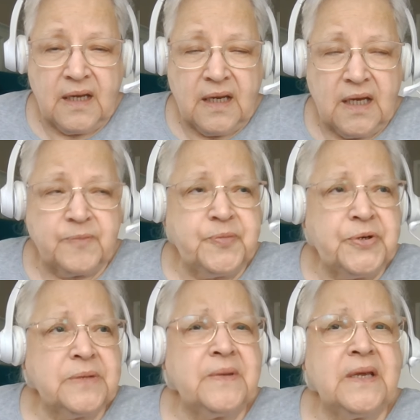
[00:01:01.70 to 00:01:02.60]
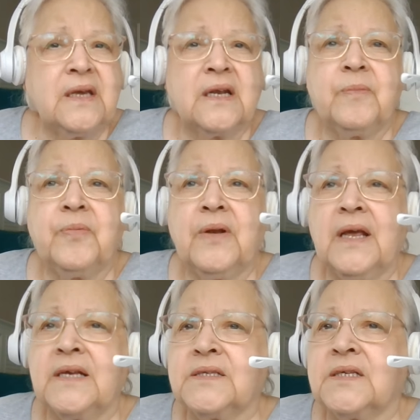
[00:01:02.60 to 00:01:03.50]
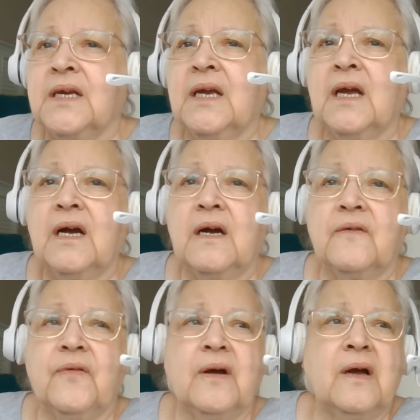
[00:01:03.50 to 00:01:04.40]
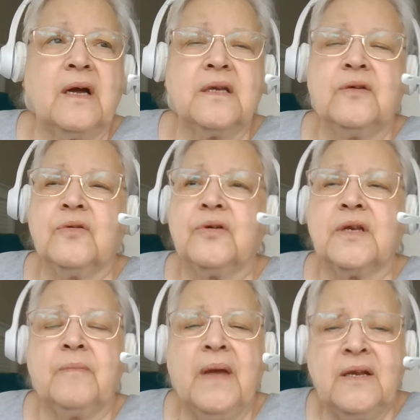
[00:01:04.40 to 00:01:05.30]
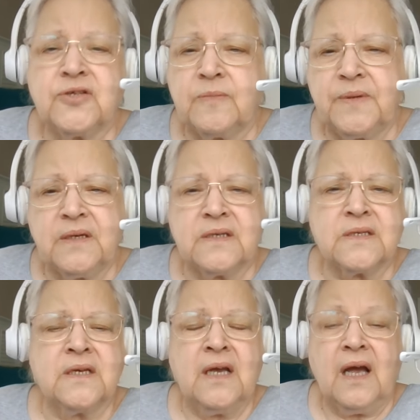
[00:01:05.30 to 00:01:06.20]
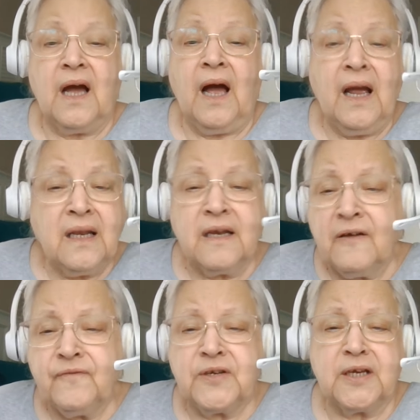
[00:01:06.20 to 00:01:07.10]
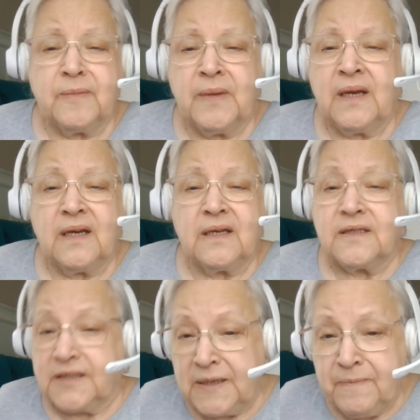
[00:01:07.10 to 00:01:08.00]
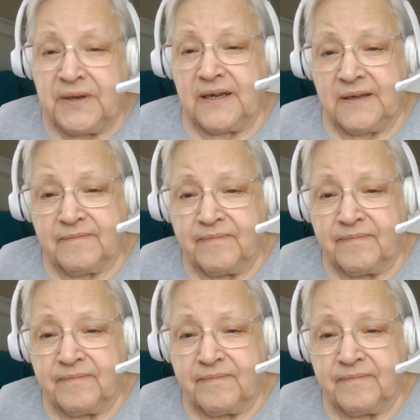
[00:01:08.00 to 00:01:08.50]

It put me in a place of you couldn't imagine because I loved him deeply.